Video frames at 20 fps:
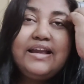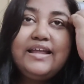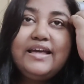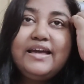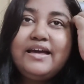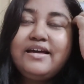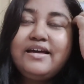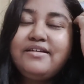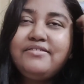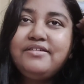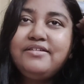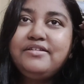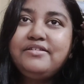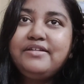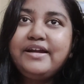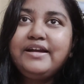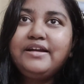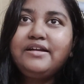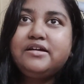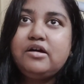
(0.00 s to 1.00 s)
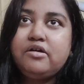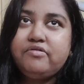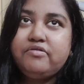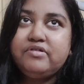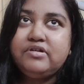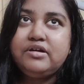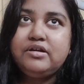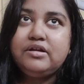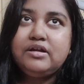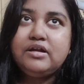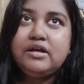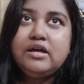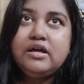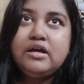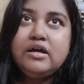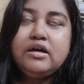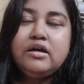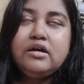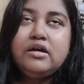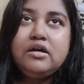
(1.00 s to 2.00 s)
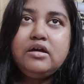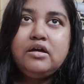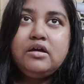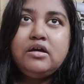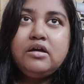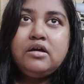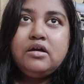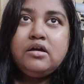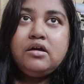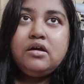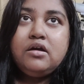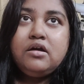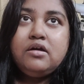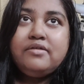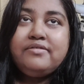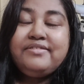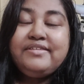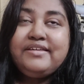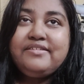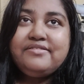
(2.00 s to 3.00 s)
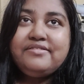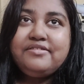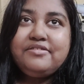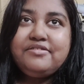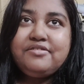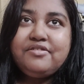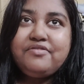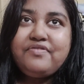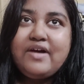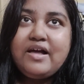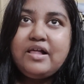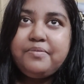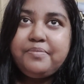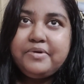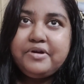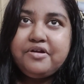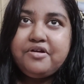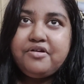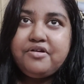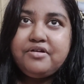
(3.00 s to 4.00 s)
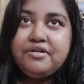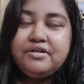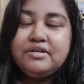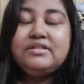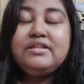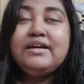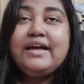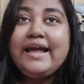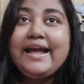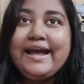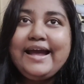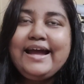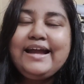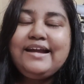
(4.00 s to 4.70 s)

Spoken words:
Renia has a great cover. Seasons of Albaddon, the